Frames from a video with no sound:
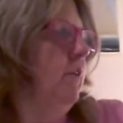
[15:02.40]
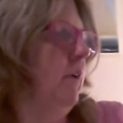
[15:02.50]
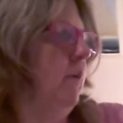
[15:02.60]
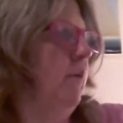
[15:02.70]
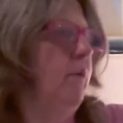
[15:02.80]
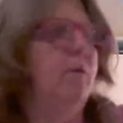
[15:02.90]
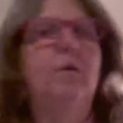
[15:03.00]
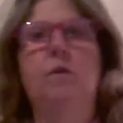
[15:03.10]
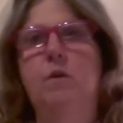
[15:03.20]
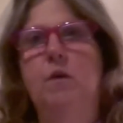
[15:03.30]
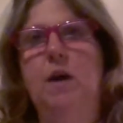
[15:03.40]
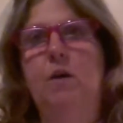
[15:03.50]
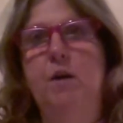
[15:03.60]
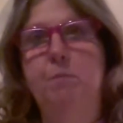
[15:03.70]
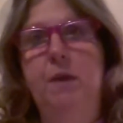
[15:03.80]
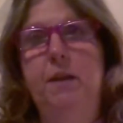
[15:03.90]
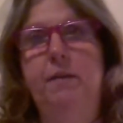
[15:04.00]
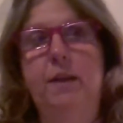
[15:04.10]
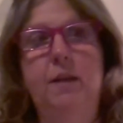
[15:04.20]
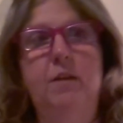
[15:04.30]
so I'll have mini
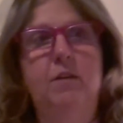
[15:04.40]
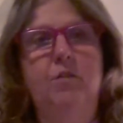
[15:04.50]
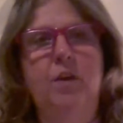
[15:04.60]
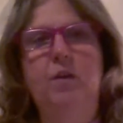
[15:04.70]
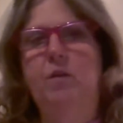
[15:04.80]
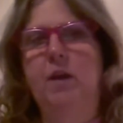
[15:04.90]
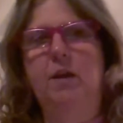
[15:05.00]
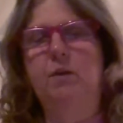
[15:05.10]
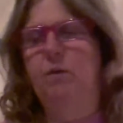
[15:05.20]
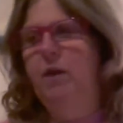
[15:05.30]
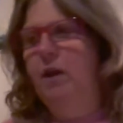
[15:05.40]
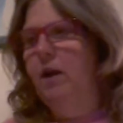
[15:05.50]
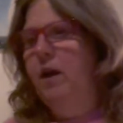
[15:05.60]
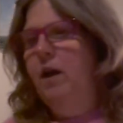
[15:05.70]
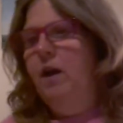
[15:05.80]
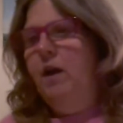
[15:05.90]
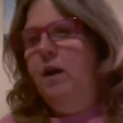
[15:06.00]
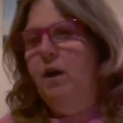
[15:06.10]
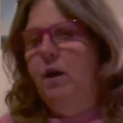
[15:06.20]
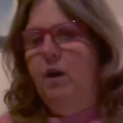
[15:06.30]
skeins to show you next week.
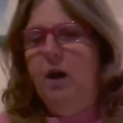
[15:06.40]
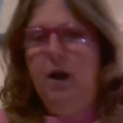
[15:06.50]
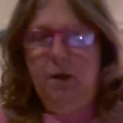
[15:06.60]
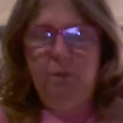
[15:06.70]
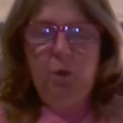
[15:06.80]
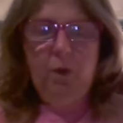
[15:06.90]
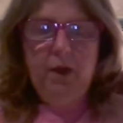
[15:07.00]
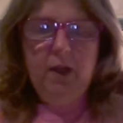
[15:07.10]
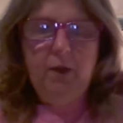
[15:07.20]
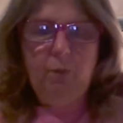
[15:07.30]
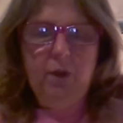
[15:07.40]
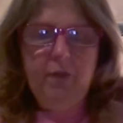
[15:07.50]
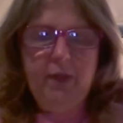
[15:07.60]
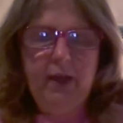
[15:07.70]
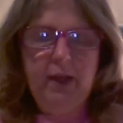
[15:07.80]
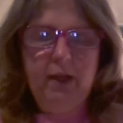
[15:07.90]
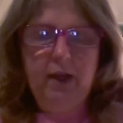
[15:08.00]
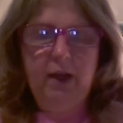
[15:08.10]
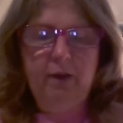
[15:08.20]
One thing